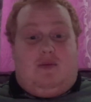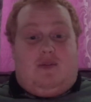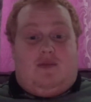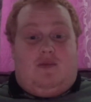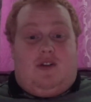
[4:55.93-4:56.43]

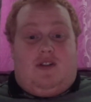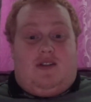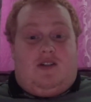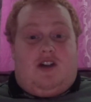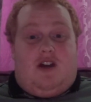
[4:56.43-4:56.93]
worse
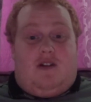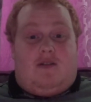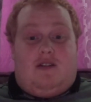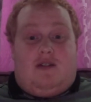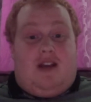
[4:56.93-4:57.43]
than Gyro,
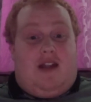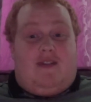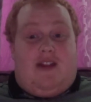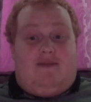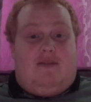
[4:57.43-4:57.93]
so I'm going to have to
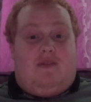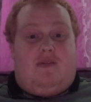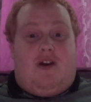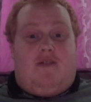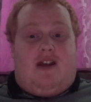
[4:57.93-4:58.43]
give him a
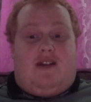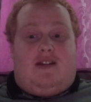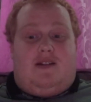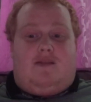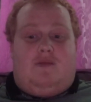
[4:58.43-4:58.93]
5 out of
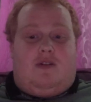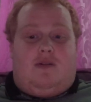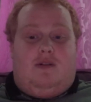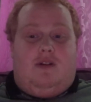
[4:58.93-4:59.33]
10 as well.